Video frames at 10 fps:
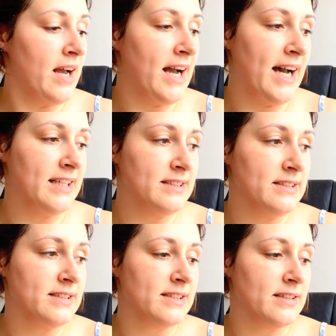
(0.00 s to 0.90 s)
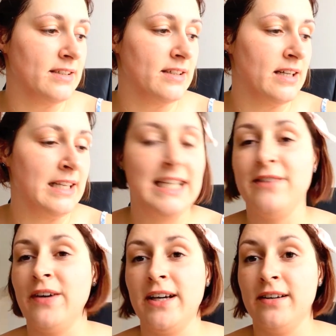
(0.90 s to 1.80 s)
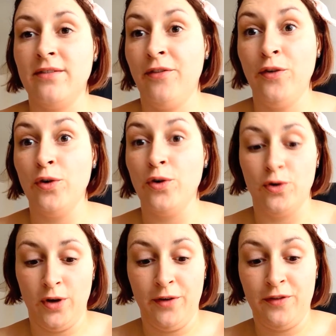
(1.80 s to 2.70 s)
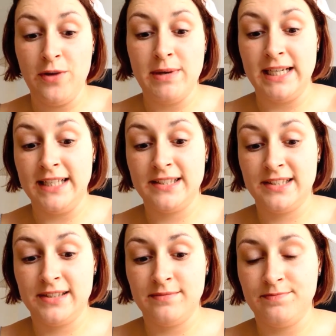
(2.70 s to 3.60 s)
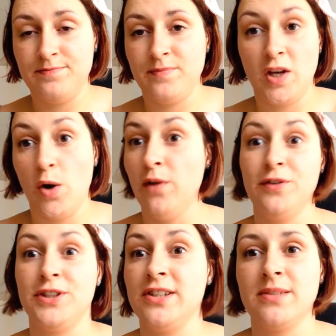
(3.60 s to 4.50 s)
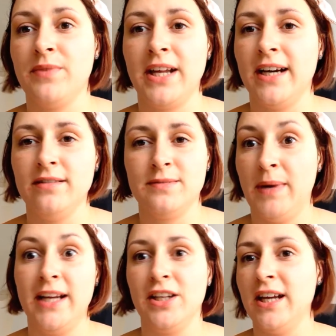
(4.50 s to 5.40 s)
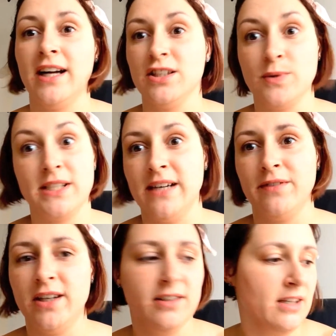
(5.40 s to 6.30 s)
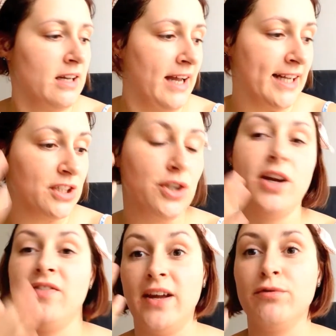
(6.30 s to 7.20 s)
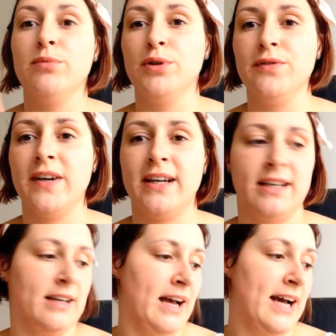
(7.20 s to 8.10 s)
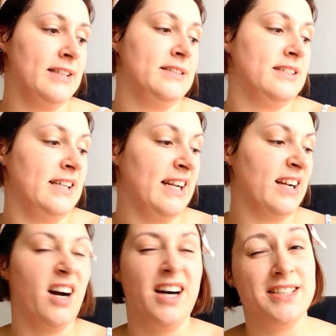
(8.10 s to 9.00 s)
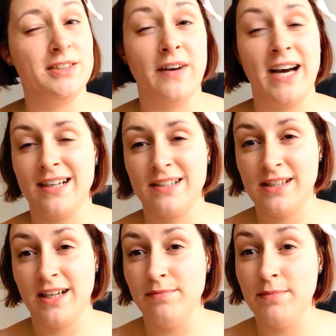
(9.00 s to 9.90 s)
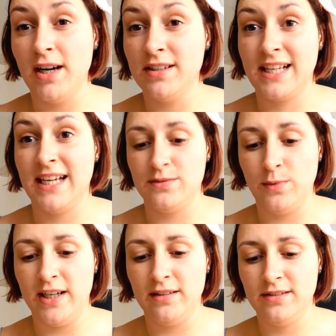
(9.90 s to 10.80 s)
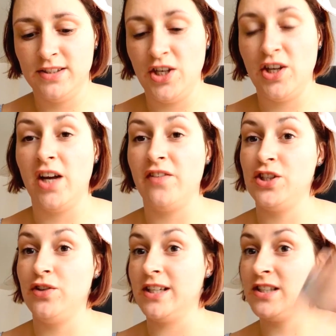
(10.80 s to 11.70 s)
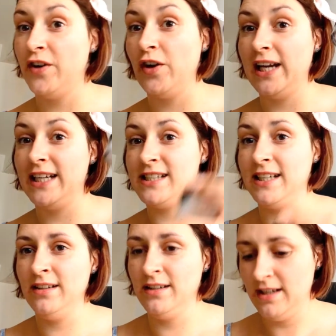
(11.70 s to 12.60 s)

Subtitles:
and leave it for a few minutes, go off and do something else, paint your nails, whatever, and you can then remove it, and it kind of acts like a mask as well. So you can either do the exfoliating